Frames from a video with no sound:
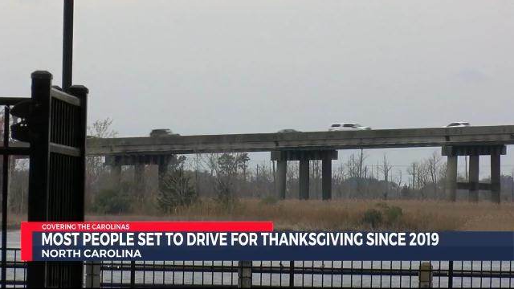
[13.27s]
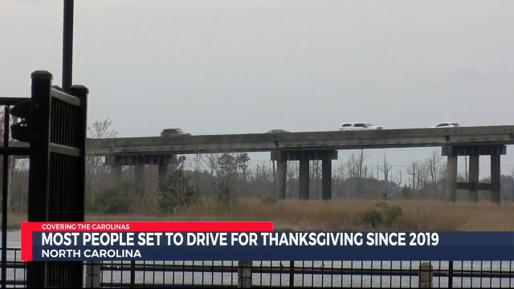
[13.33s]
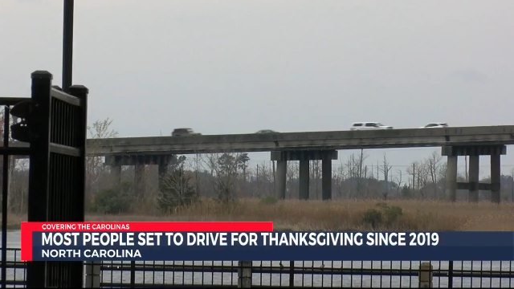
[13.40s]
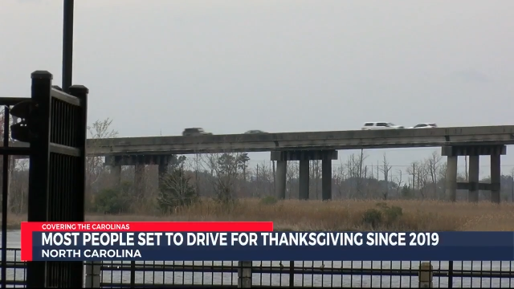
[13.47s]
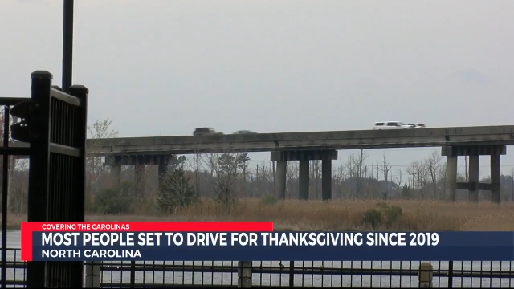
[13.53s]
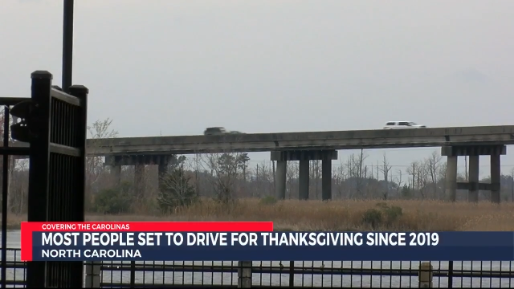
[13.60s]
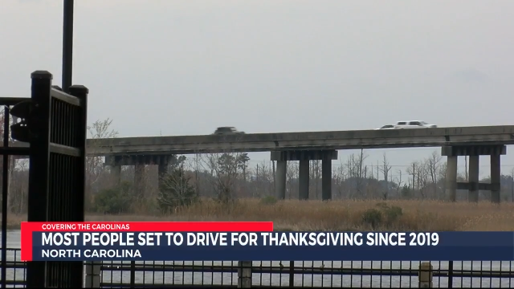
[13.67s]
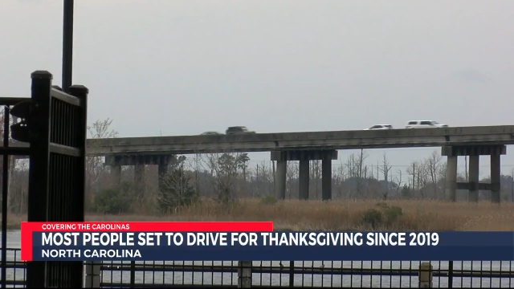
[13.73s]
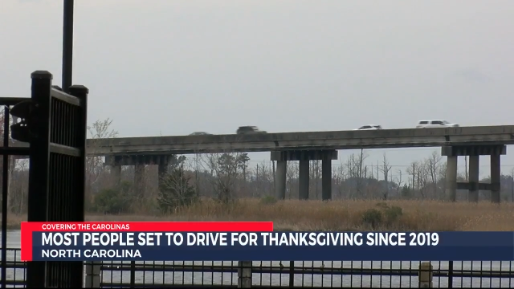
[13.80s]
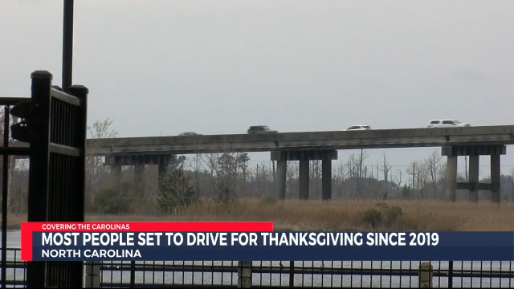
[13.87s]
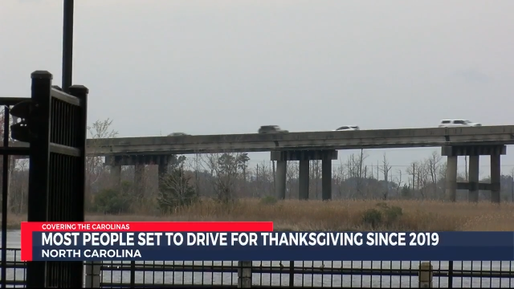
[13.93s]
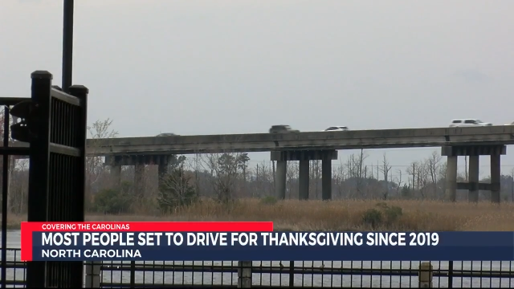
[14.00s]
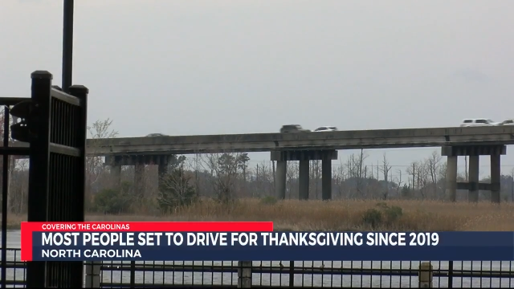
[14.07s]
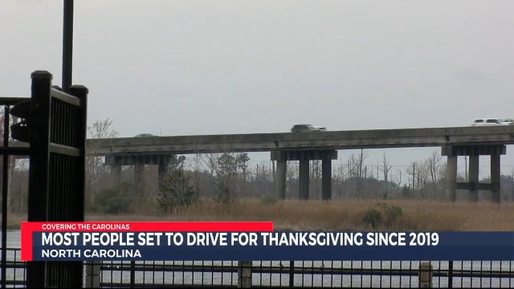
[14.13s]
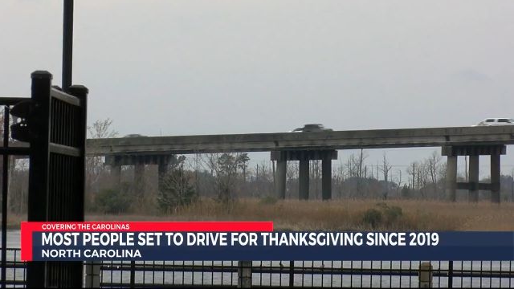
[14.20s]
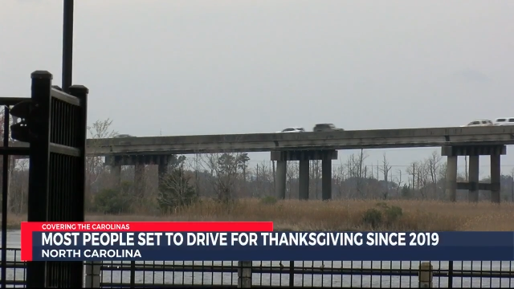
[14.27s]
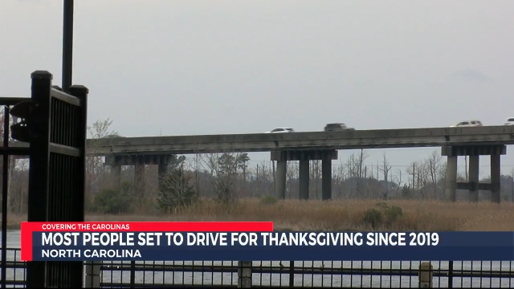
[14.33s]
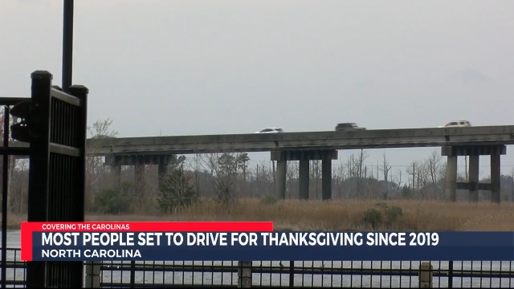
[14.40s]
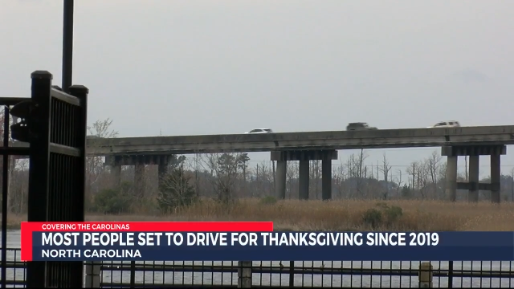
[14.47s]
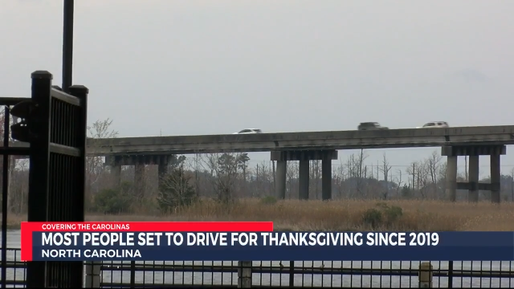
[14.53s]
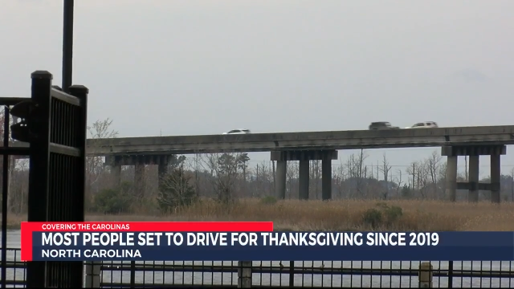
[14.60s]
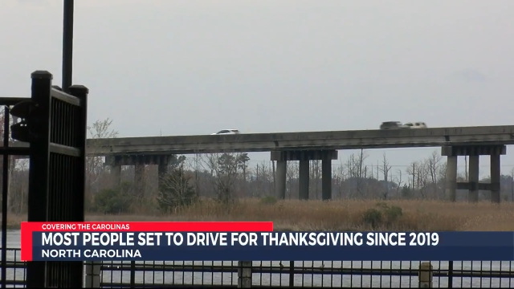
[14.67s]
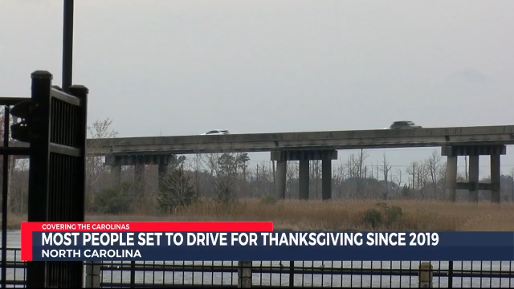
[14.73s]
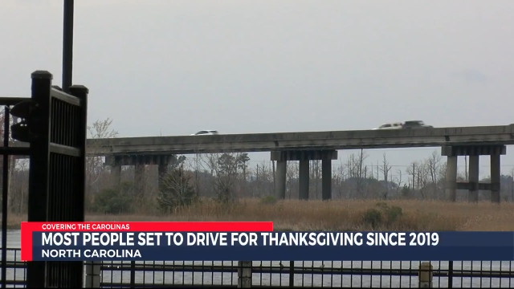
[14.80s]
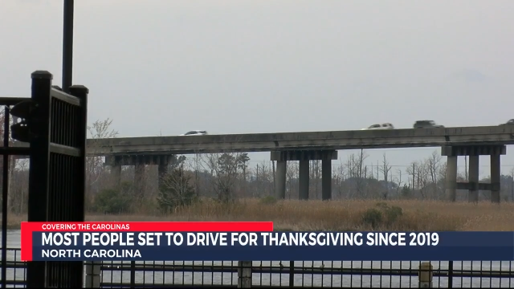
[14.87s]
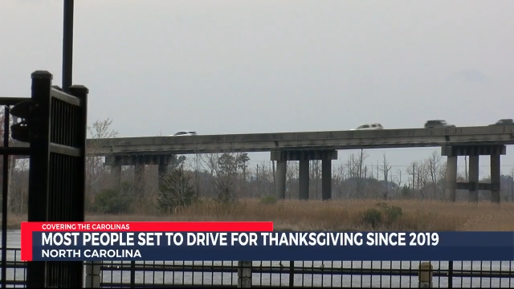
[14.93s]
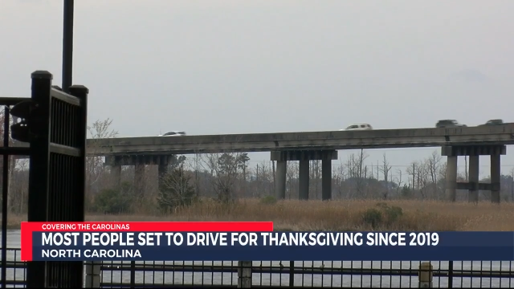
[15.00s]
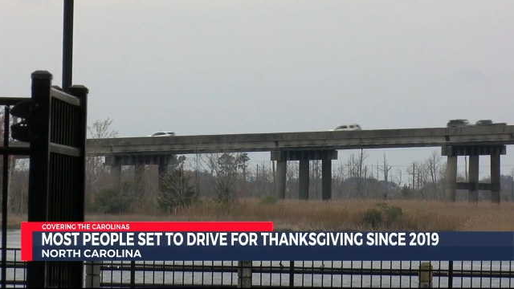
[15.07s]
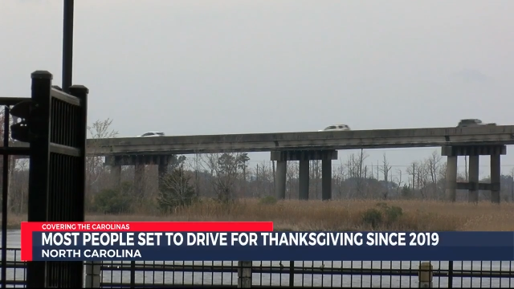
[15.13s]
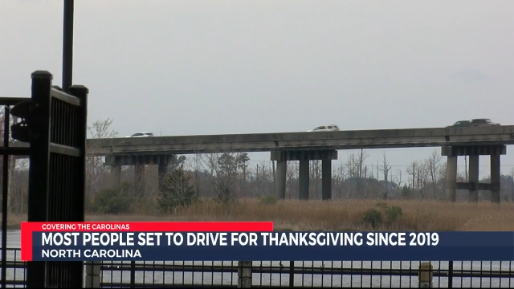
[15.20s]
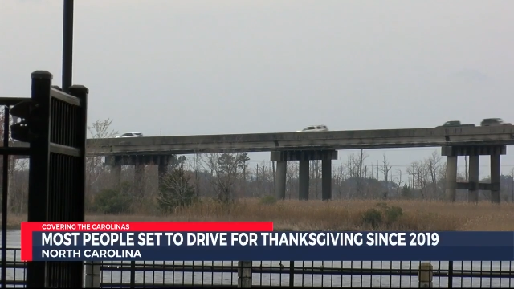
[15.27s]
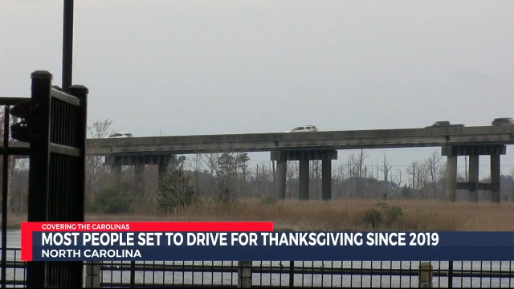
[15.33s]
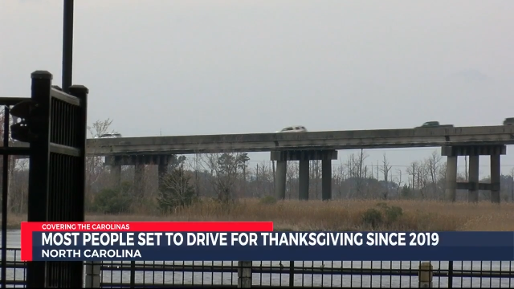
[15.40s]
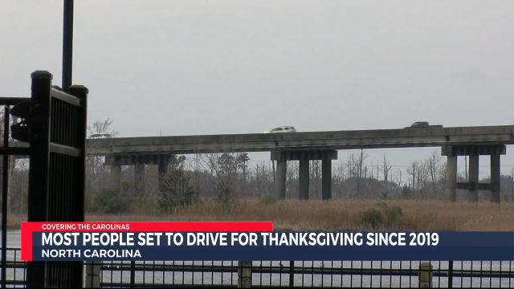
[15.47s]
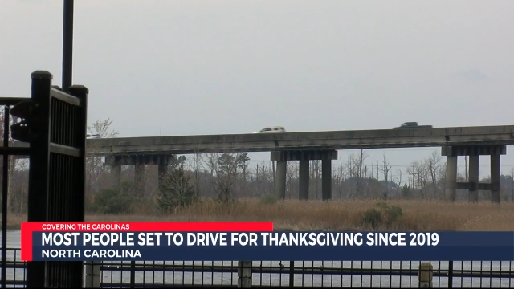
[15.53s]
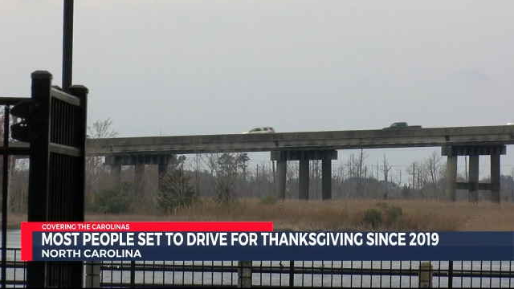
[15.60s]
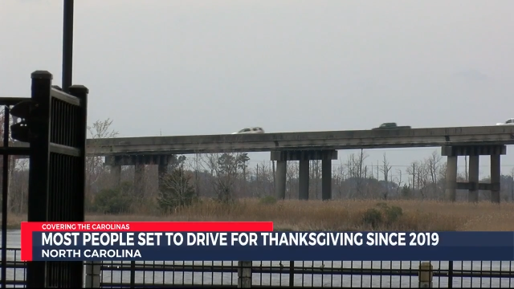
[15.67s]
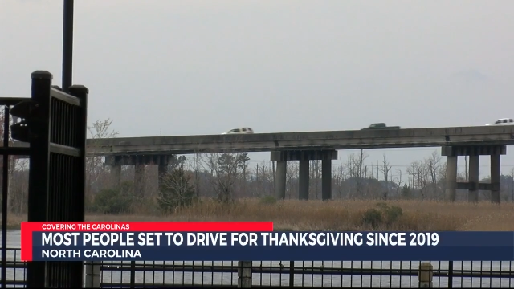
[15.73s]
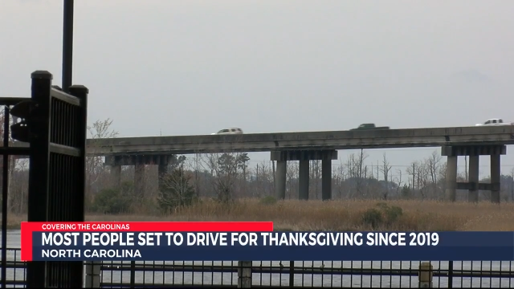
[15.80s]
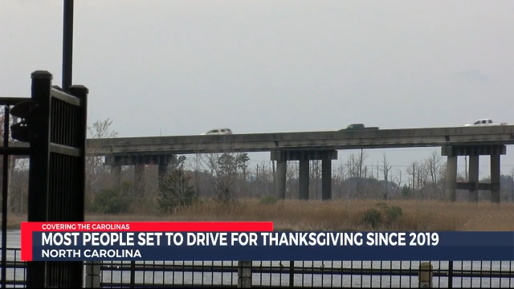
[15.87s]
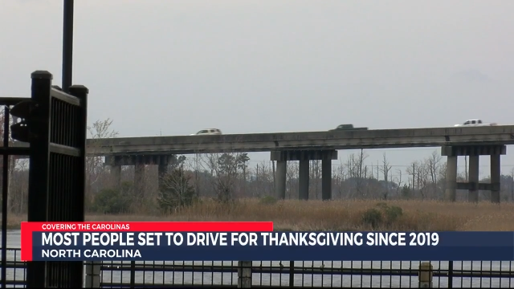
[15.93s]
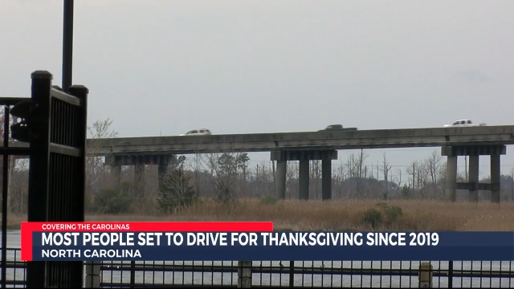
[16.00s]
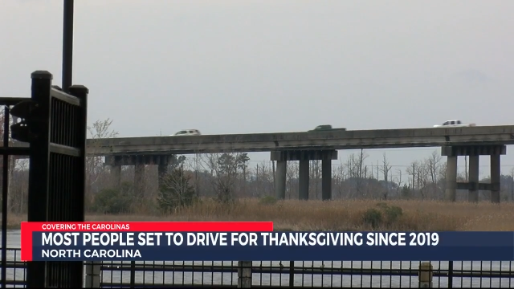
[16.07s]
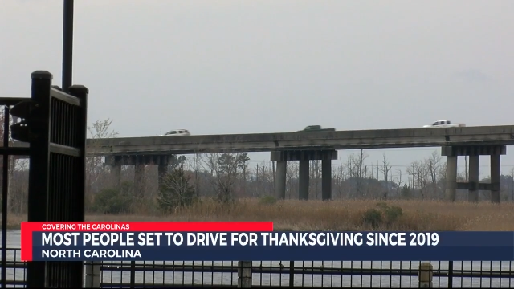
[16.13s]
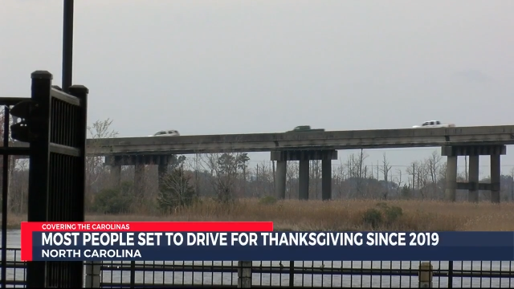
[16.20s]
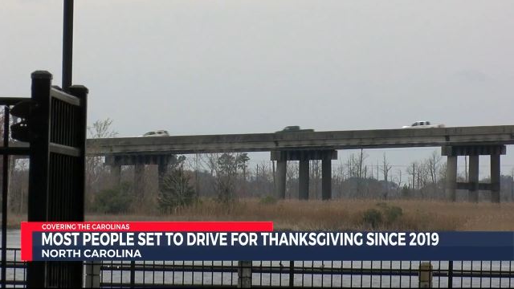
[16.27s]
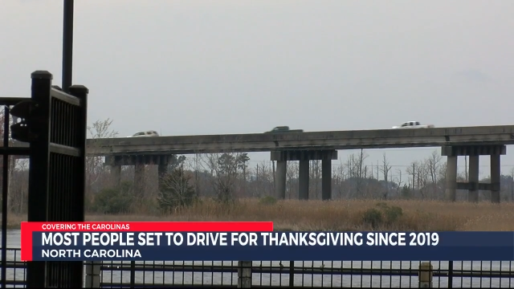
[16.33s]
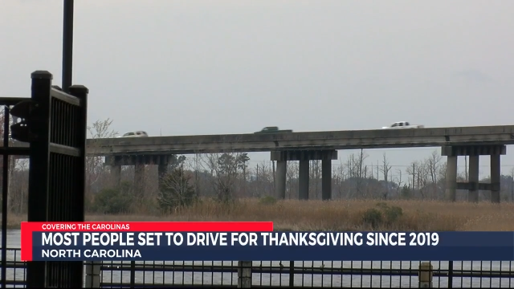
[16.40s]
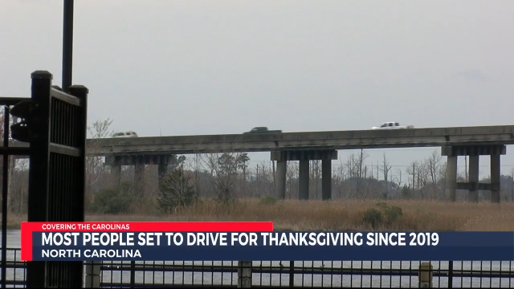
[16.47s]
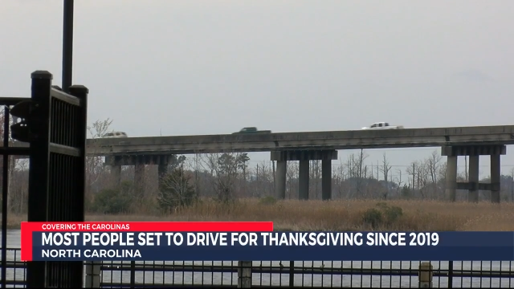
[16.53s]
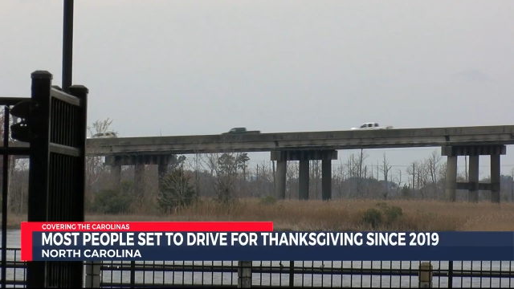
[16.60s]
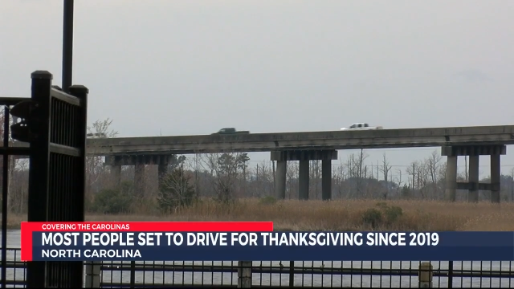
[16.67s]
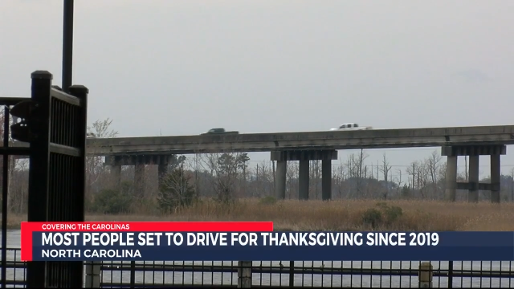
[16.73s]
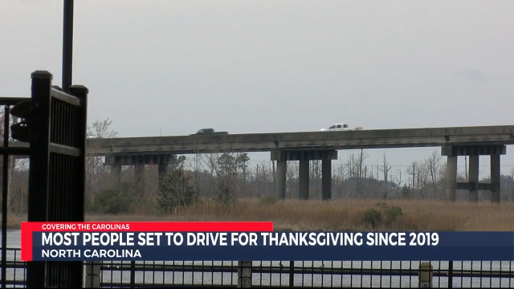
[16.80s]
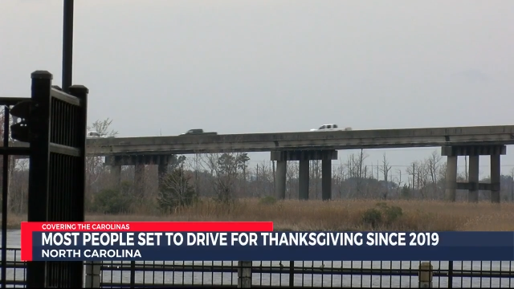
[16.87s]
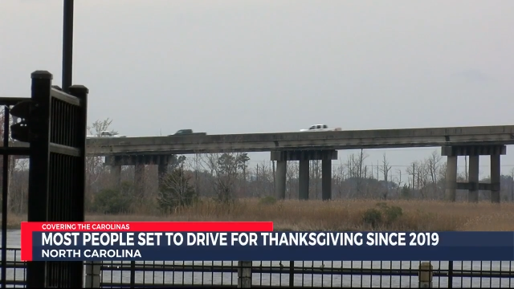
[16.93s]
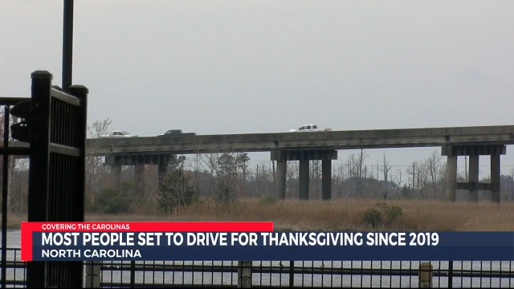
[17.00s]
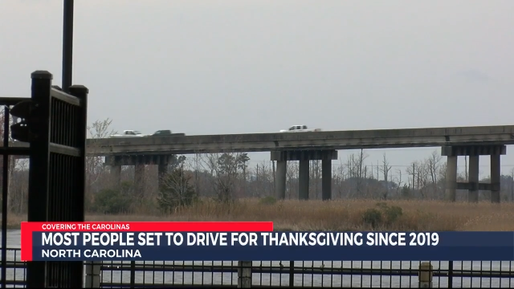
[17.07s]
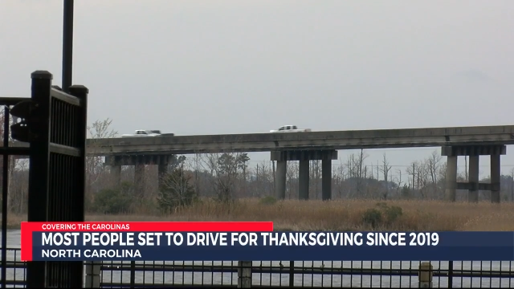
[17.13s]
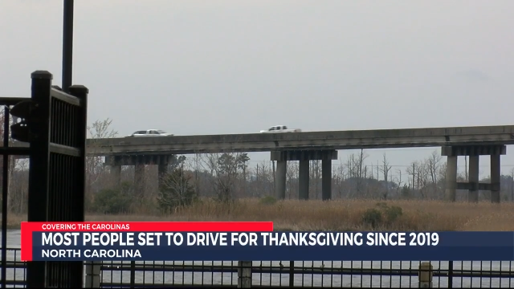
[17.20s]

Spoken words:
(no speaker visible)